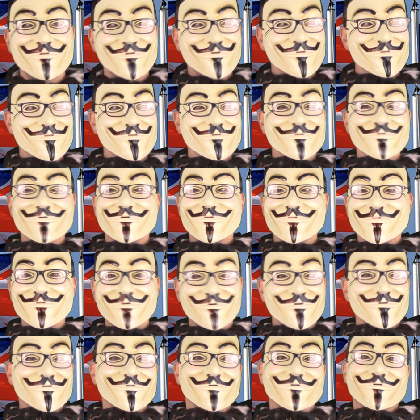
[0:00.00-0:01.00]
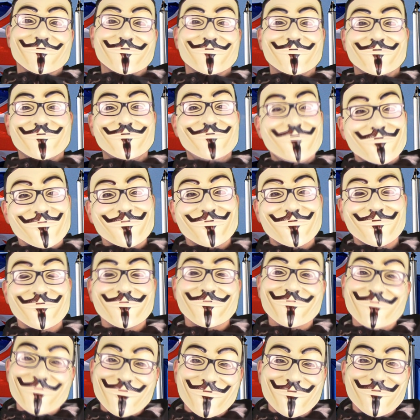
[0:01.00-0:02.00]
What's the point in having a
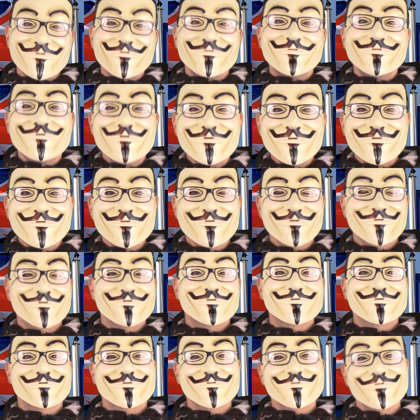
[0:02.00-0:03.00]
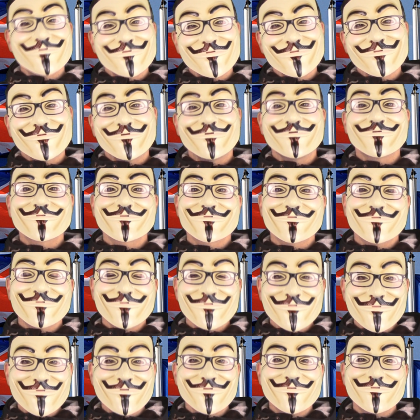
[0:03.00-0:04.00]
school bursting with 2,000
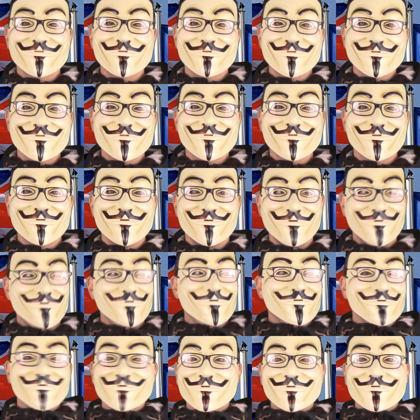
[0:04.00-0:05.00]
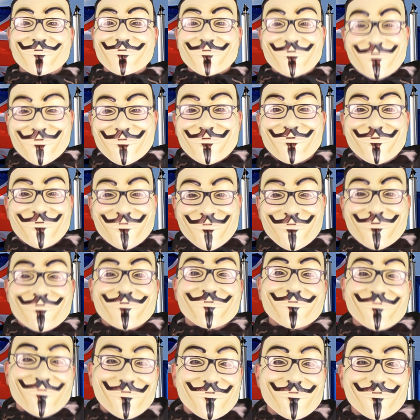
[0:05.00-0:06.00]
students when you could have it
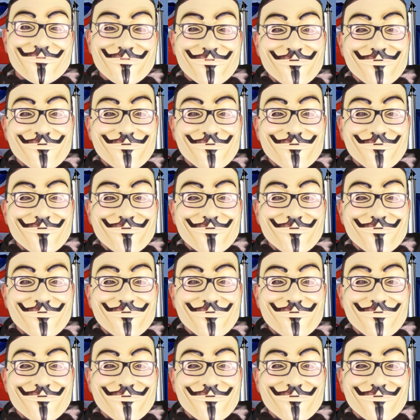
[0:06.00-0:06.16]
even